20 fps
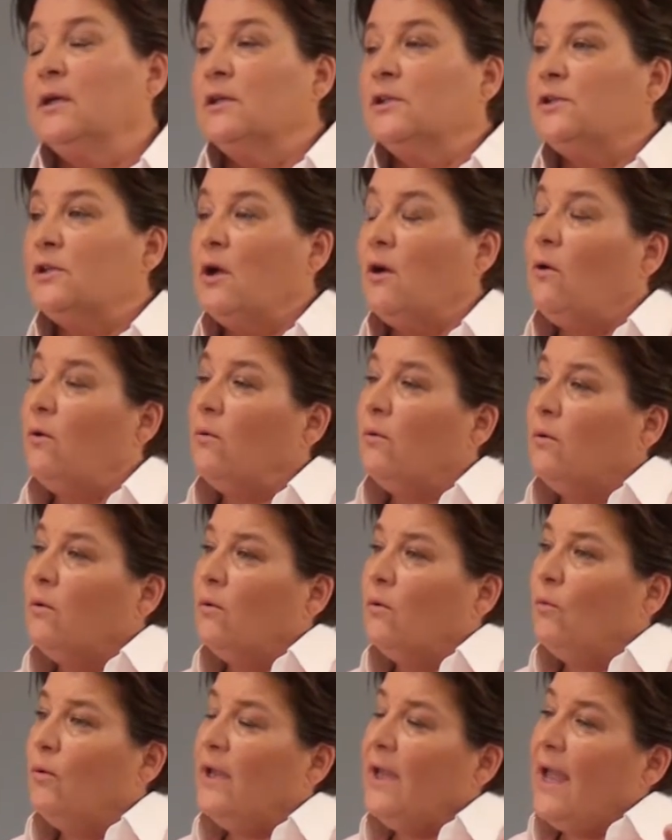
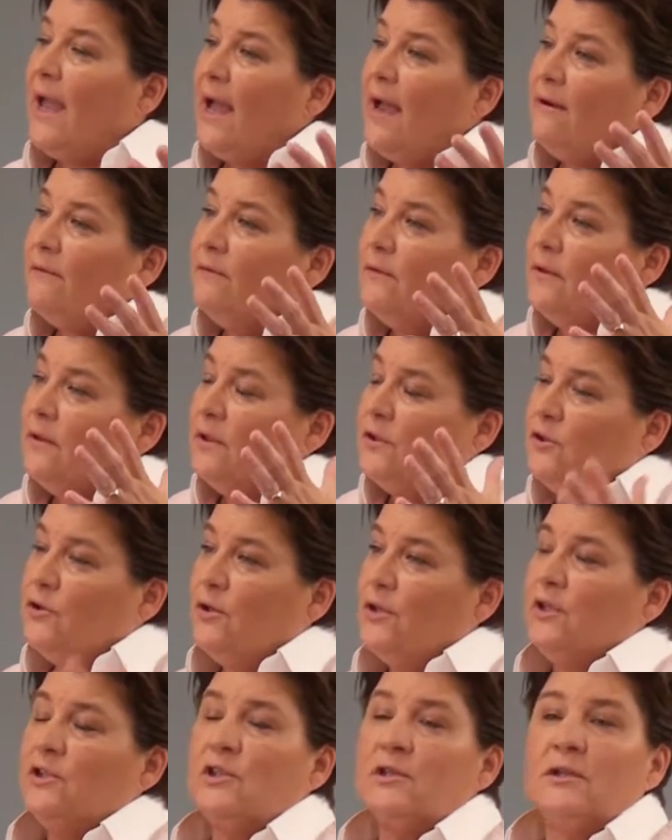So we have the
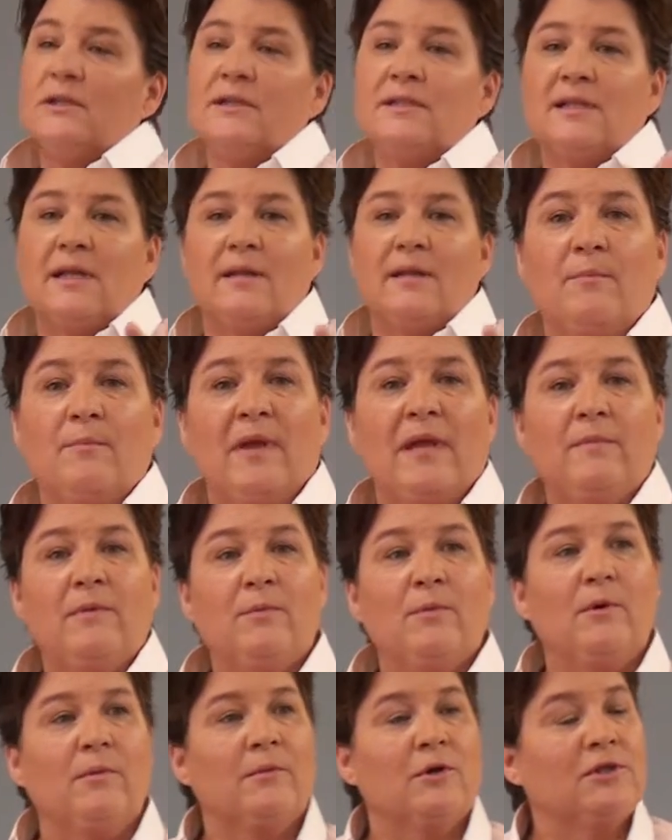traditionalists baby
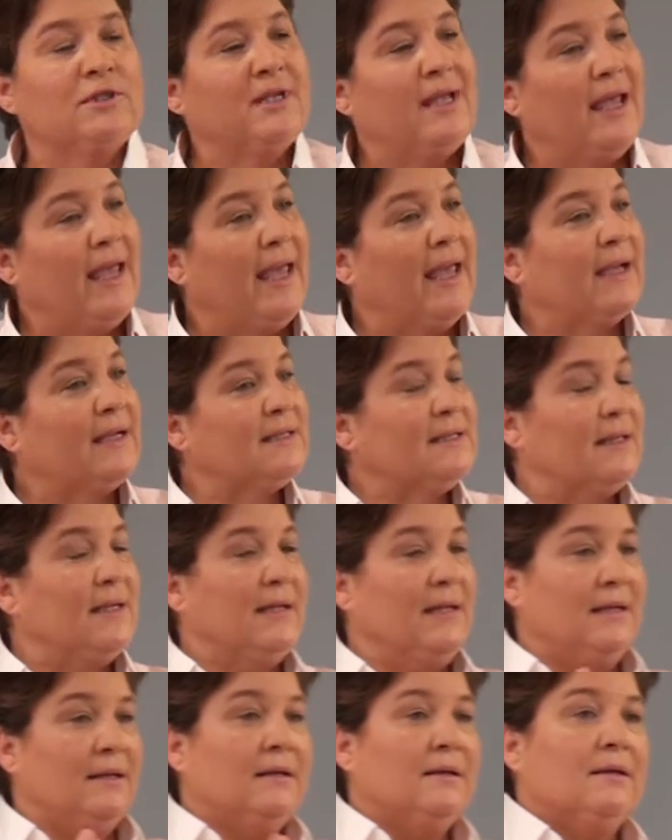boomers
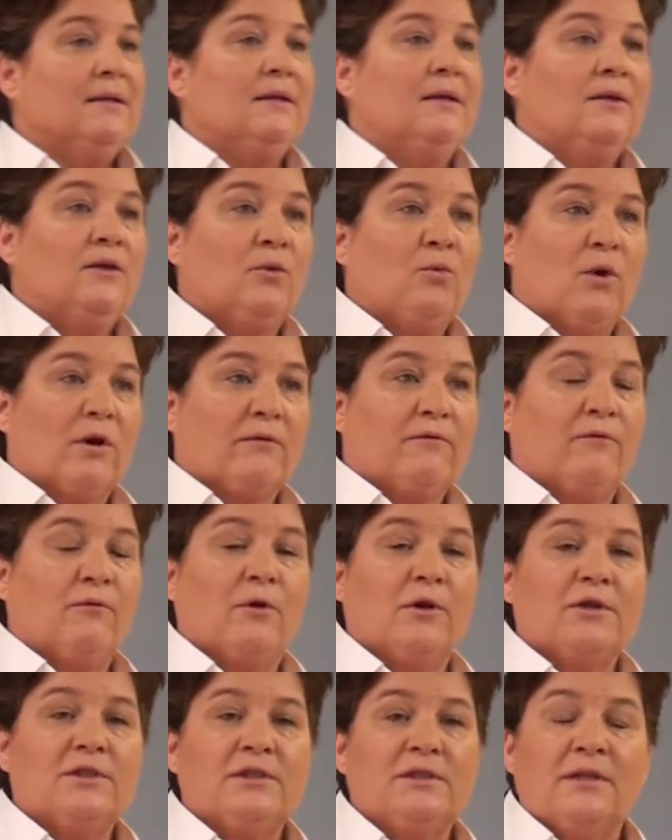exiting the
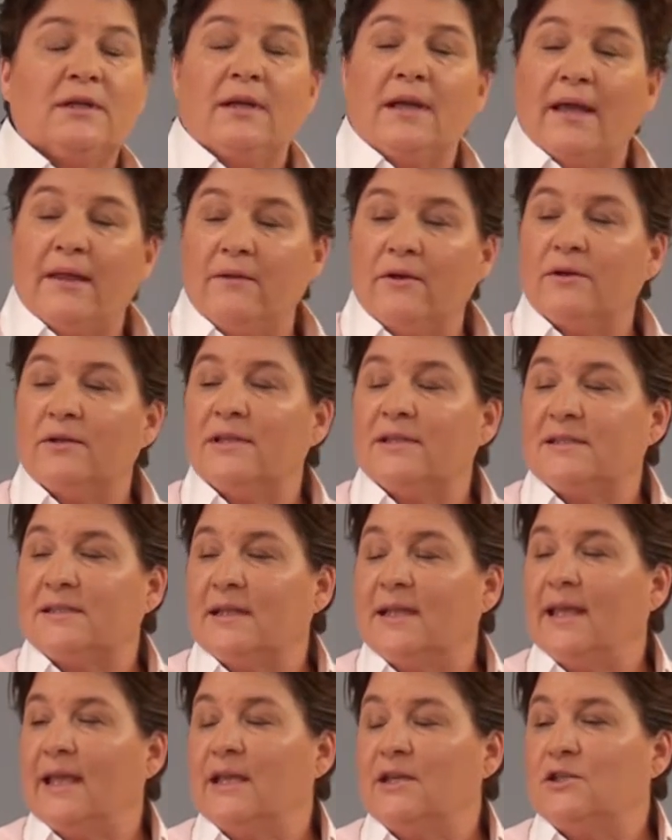workforce and they're
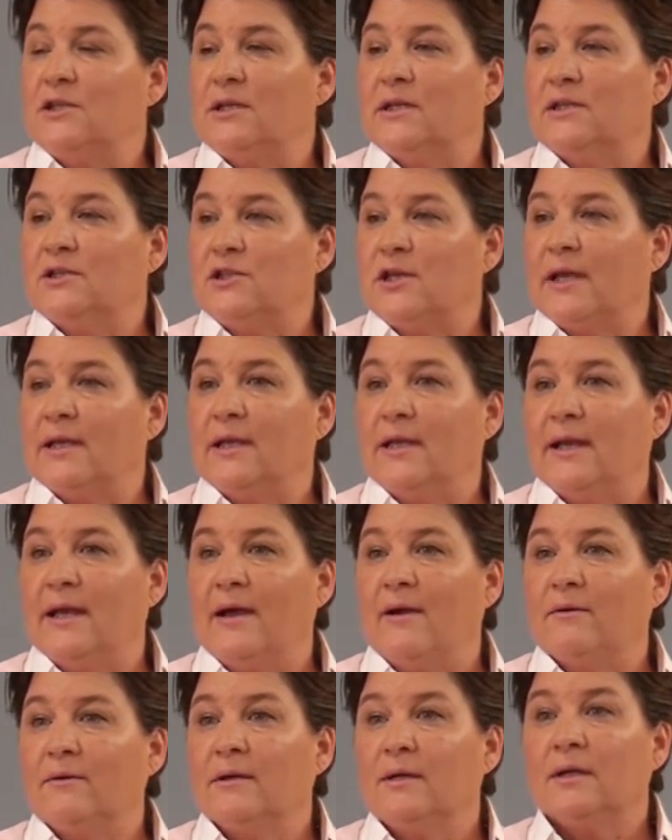disengaging and checking
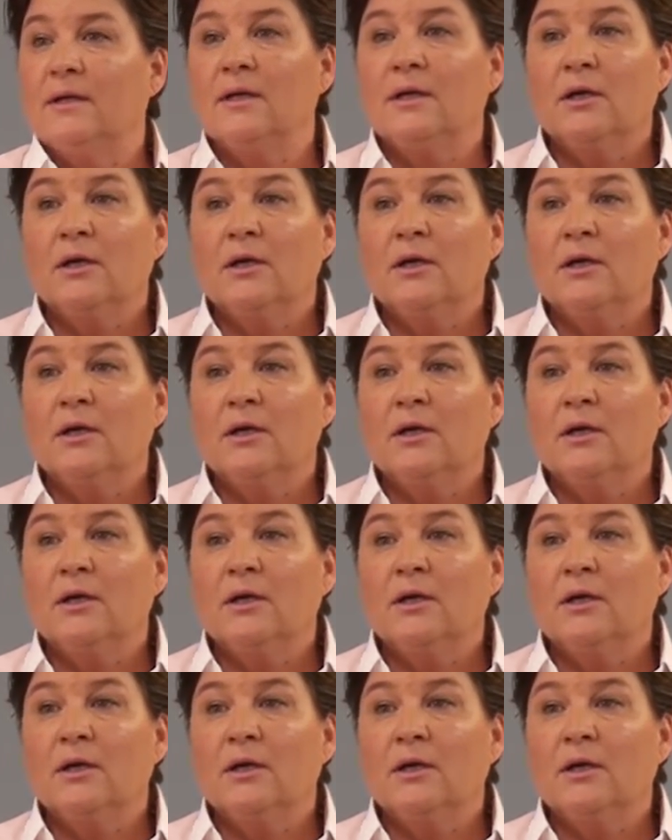out.